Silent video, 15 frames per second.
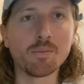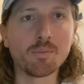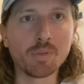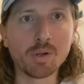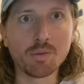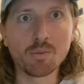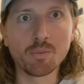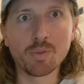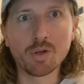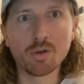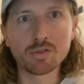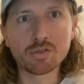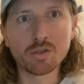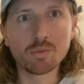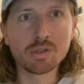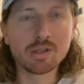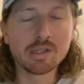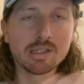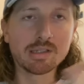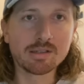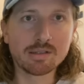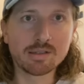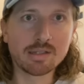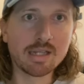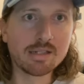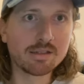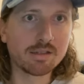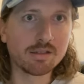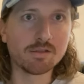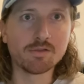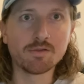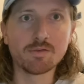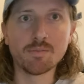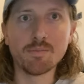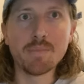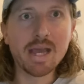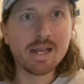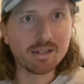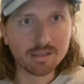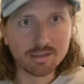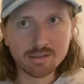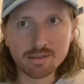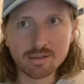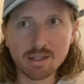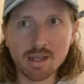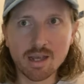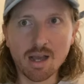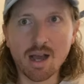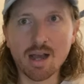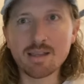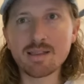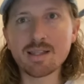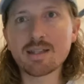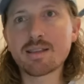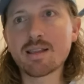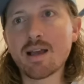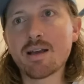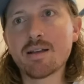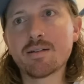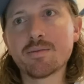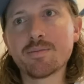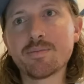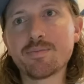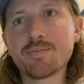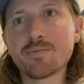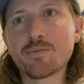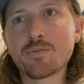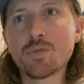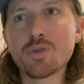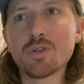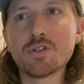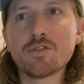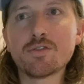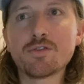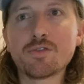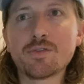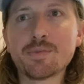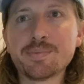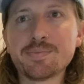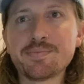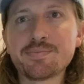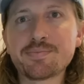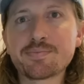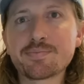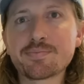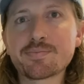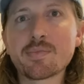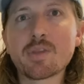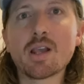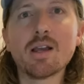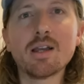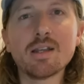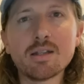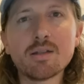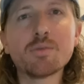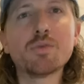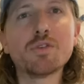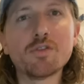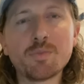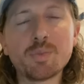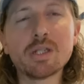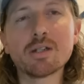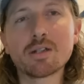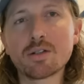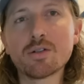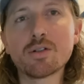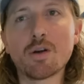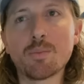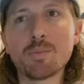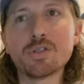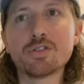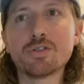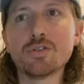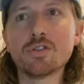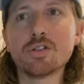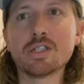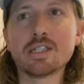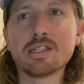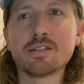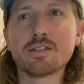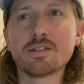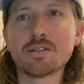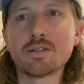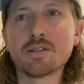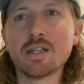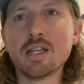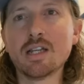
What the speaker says: but also with this sense of menace, I think that would have been a good opportunity to